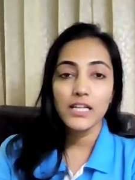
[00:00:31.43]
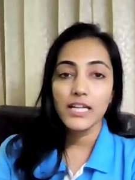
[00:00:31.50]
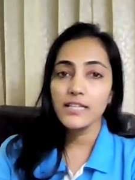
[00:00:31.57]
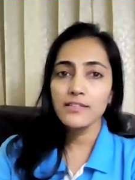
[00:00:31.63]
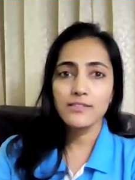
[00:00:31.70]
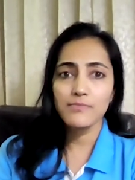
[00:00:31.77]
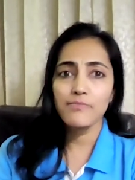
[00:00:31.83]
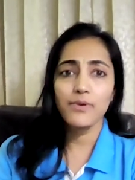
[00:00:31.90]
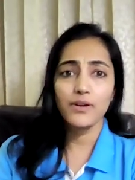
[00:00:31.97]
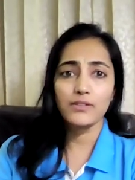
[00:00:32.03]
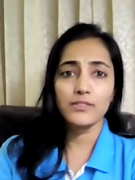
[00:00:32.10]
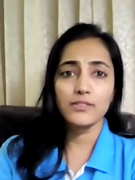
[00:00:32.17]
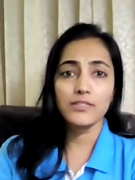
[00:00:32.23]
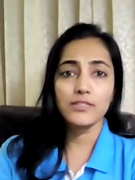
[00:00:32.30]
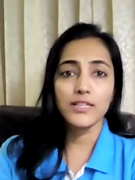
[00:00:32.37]
It is
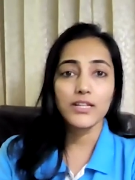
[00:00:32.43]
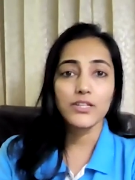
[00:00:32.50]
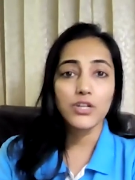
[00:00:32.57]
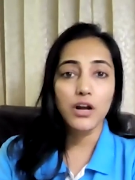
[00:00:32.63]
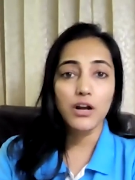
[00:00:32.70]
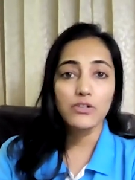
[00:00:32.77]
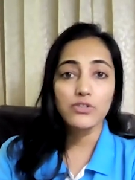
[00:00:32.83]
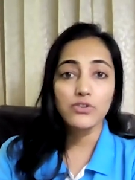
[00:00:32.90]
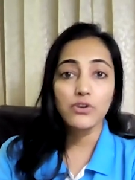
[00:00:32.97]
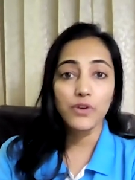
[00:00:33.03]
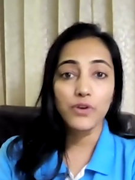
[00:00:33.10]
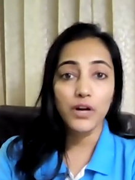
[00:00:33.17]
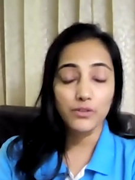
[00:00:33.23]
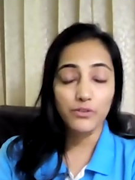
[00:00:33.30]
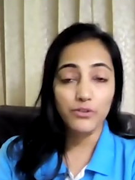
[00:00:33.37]
important to take charge of
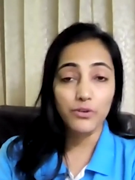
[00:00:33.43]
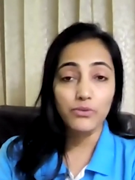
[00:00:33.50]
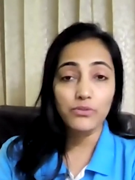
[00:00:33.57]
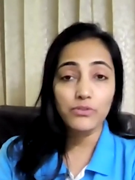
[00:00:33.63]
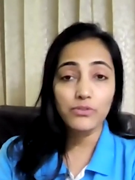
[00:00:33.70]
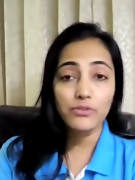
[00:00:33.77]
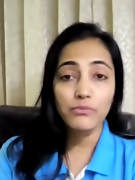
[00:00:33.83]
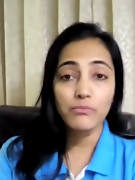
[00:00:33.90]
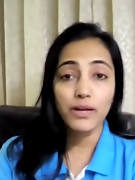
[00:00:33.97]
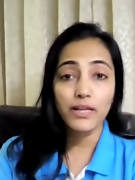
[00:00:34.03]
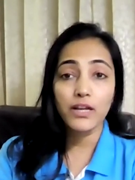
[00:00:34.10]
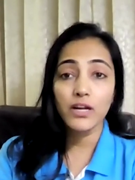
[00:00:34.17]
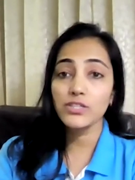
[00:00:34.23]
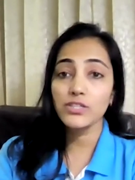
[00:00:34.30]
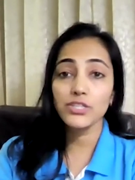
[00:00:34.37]
our growth by
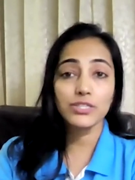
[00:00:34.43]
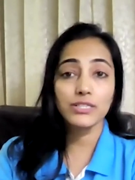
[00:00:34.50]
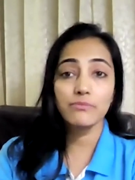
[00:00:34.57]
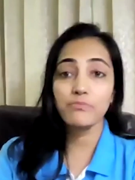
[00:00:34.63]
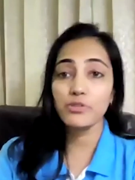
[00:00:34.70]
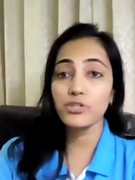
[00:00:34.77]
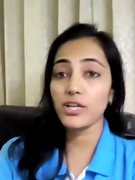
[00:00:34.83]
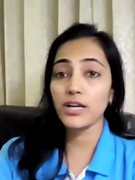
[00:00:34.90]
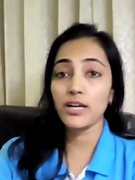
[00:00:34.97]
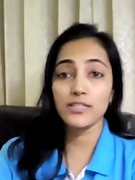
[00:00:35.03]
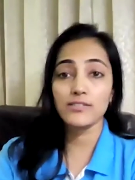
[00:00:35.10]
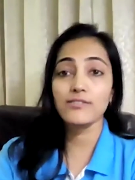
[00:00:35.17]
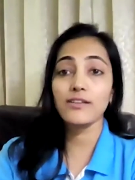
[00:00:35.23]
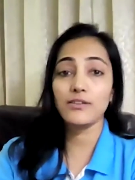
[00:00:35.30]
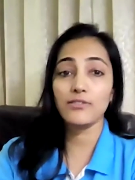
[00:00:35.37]
consciously pushing
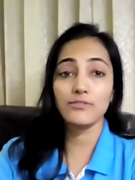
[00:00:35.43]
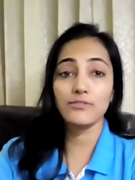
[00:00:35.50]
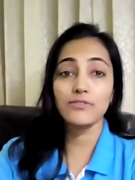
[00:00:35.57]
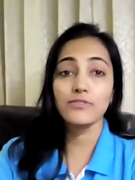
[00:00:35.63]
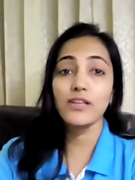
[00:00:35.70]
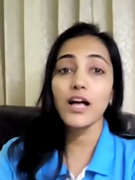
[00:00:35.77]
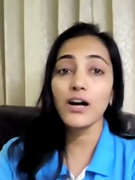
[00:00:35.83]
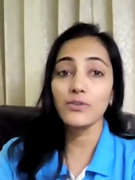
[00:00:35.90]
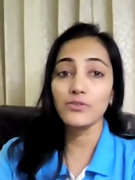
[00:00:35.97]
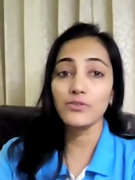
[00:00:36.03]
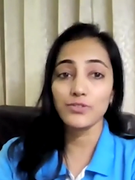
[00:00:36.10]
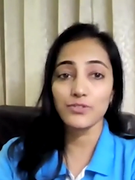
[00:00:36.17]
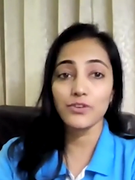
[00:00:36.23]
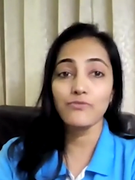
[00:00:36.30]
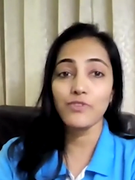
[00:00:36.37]
ourselves out
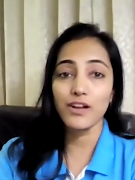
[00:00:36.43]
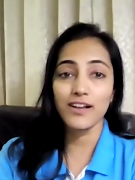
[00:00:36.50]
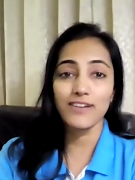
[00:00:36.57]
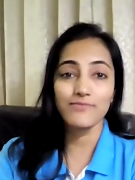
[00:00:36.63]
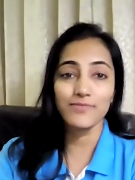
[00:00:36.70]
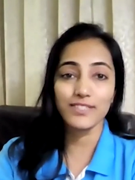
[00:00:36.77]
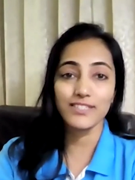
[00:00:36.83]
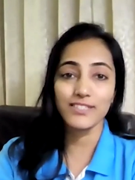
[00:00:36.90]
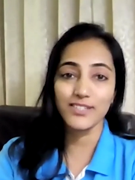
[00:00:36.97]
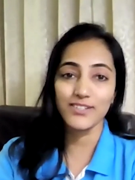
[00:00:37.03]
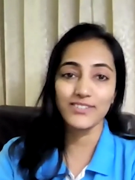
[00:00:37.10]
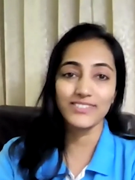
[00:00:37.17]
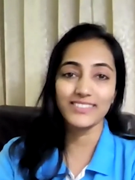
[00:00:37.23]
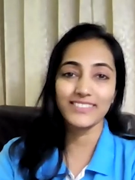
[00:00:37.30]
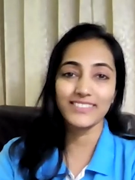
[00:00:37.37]
of our comfort
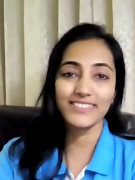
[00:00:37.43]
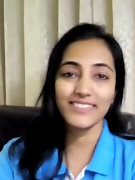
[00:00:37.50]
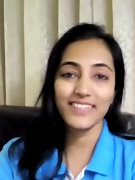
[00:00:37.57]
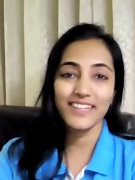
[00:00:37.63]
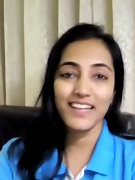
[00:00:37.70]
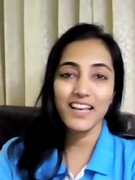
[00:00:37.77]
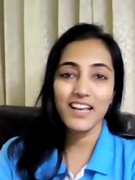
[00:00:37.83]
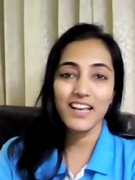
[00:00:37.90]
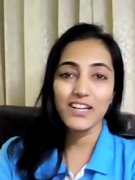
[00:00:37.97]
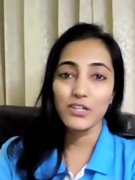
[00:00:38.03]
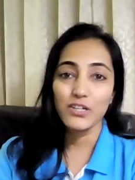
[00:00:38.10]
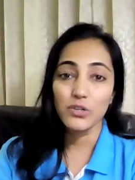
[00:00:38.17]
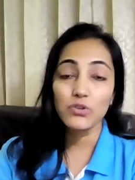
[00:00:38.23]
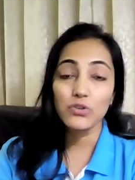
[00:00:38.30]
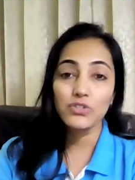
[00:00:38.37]
zone.
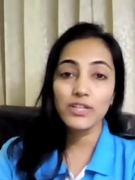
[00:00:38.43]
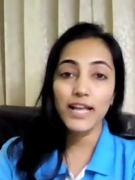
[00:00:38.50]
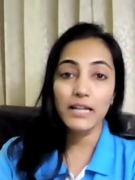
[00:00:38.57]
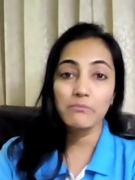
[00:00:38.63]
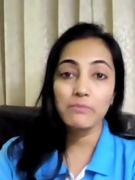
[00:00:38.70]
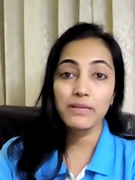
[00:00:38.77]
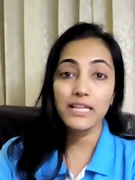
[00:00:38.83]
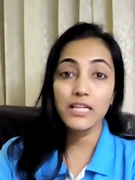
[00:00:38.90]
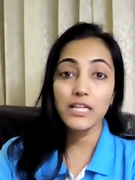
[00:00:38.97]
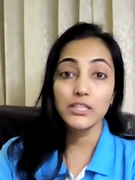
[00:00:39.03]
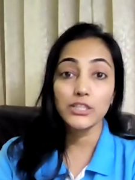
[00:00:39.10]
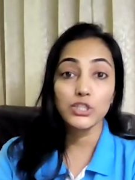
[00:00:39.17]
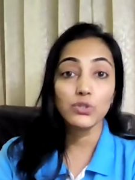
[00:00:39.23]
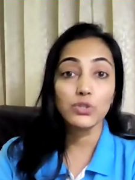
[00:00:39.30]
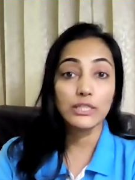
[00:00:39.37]
Growth can be a
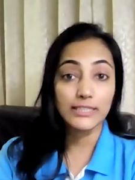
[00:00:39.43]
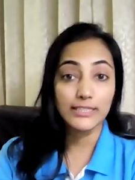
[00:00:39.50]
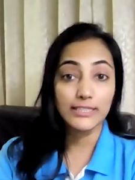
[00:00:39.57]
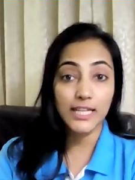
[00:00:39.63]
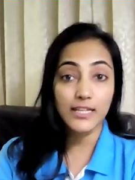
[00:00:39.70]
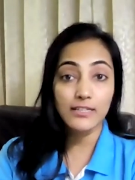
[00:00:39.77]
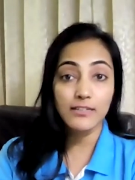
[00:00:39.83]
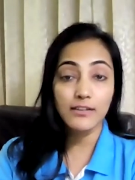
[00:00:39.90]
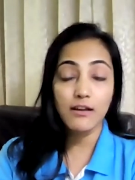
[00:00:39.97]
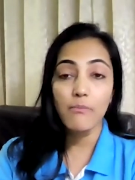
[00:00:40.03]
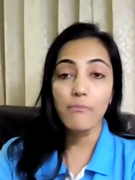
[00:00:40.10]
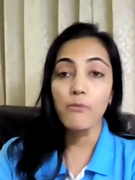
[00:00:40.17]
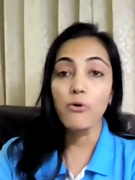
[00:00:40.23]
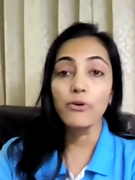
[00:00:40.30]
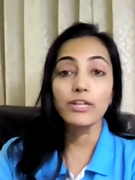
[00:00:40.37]
new learning,
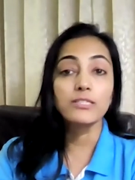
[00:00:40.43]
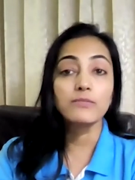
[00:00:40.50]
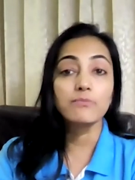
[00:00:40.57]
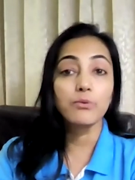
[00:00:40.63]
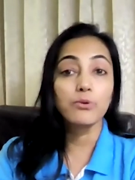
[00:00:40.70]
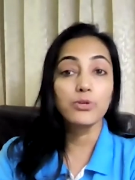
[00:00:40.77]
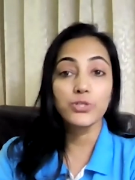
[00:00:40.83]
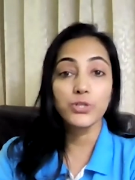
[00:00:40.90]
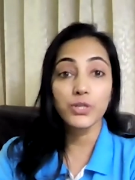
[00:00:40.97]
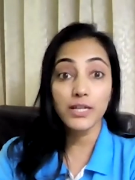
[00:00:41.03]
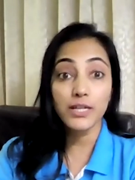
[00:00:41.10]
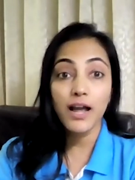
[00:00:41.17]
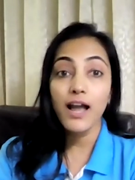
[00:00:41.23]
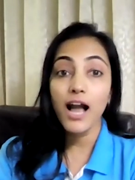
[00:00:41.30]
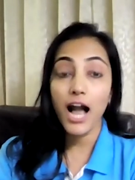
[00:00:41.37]
more exposure,
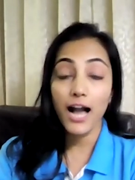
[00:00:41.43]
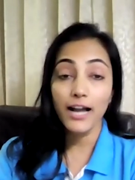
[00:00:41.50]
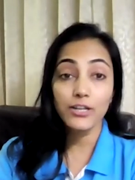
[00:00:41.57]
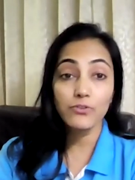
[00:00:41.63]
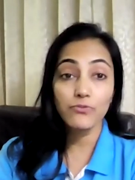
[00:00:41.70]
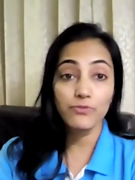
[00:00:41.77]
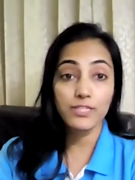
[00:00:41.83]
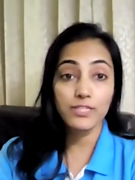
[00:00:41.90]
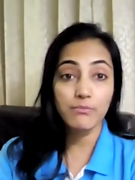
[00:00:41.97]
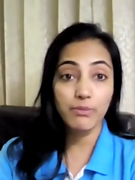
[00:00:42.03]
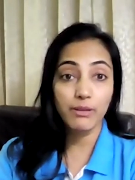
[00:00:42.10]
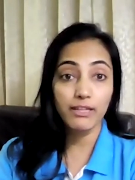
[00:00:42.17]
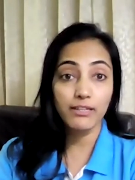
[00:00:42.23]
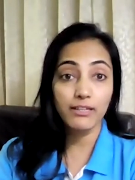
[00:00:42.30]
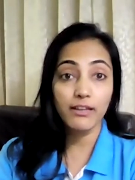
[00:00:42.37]
higher
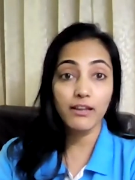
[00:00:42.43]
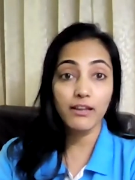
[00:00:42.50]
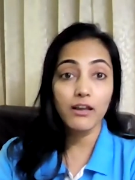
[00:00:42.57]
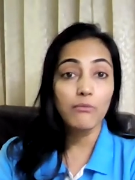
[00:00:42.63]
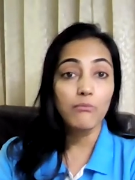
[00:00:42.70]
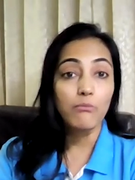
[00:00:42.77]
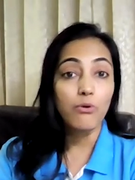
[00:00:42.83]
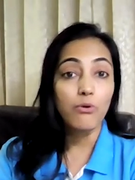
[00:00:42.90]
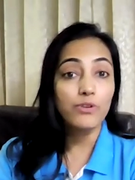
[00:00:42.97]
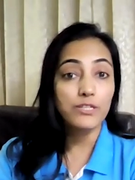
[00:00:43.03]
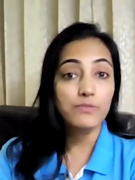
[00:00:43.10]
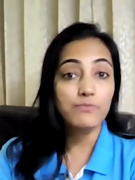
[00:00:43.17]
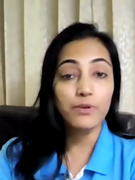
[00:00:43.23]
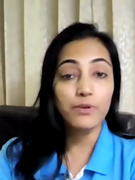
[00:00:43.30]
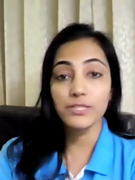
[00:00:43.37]
visibility, more
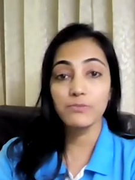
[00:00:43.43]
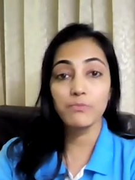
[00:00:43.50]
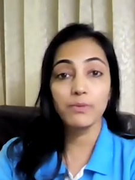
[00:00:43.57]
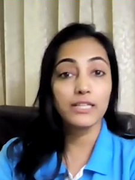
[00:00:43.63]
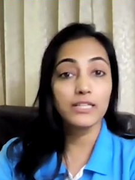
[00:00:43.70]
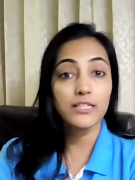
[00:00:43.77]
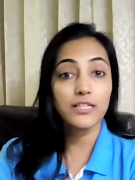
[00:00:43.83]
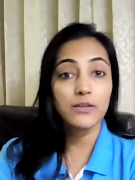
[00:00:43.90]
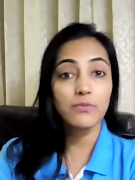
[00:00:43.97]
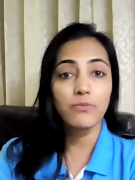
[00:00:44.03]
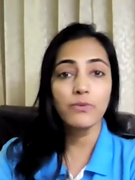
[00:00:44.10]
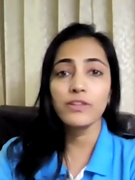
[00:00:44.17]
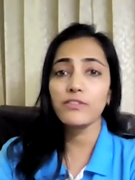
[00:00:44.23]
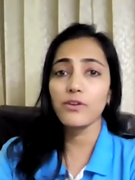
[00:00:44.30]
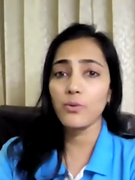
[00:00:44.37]
responsibility
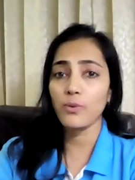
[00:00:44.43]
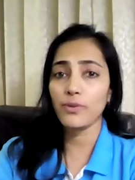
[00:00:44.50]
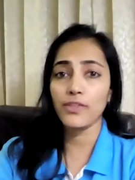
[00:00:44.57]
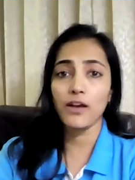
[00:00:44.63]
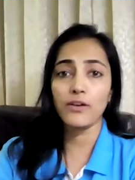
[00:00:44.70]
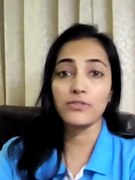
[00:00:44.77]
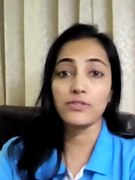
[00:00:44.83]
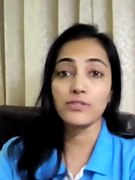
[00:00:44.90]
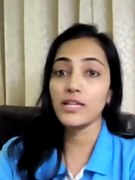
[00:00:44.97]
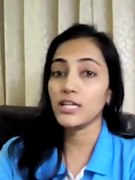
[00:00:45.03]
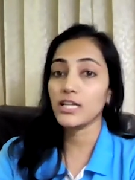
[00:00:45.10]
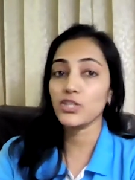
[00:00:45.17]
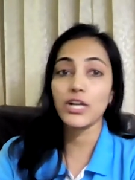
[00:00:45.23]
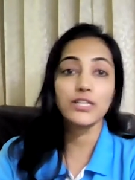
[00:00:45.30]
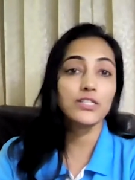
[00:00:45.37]
with or without a
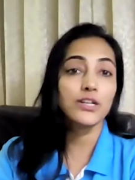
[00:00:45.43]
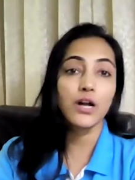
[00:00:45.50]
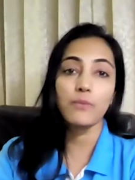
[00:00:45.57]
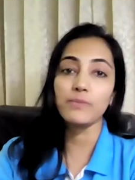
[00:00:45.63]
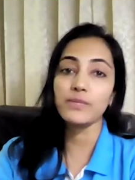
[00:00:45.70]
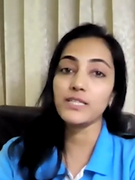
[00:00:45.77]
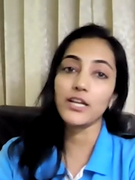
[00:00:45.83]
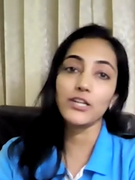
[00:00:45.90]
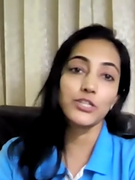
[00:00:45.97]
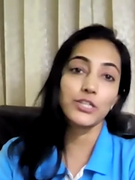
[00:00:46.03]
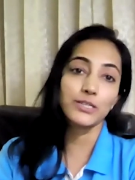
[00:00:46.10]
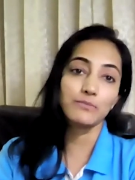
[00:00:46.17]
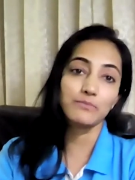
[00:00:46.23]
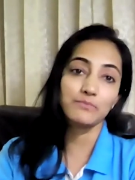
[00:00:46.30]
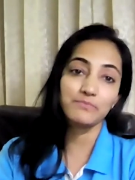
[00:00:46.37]
change in compensation.